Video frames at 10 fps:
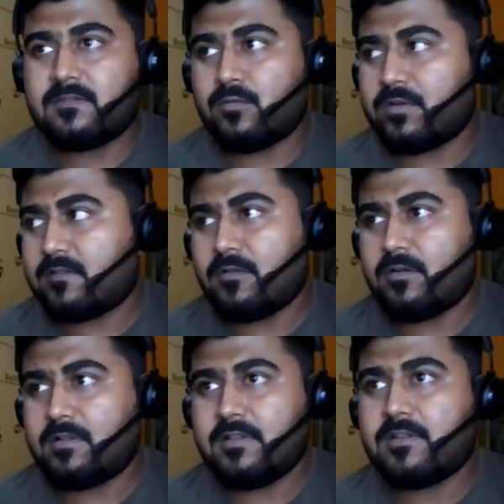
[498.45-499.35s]
So it's
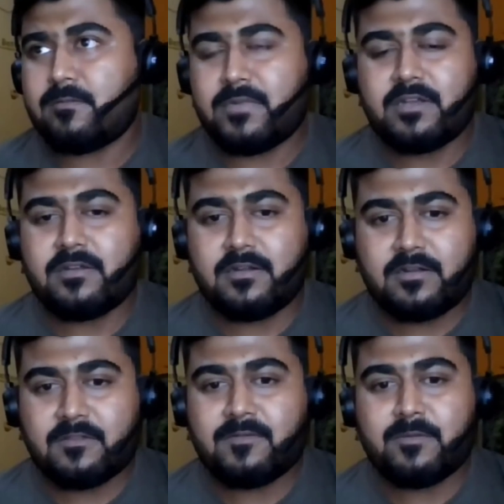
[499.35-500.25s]
not there in my tenant
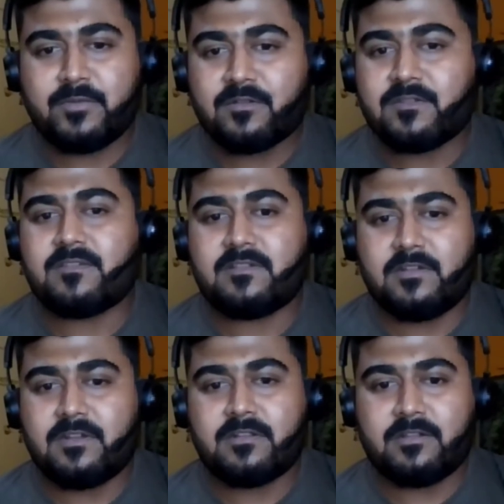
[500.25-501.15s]
as well because it's
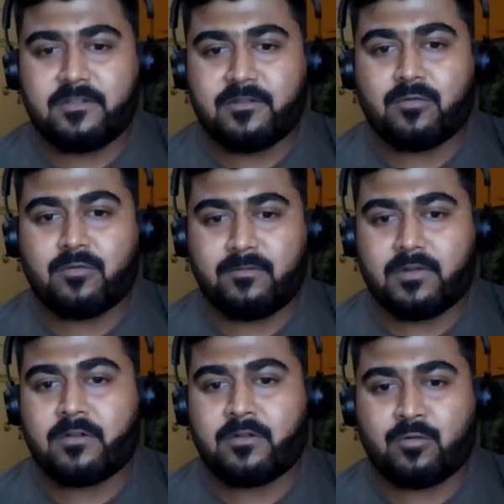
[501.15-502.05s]
still under the roll
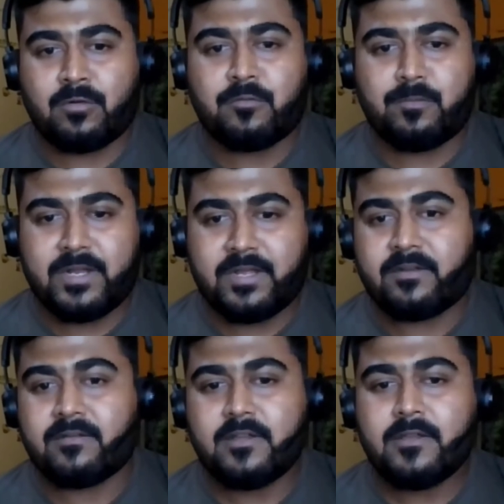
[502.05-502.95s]
uh, rollout plan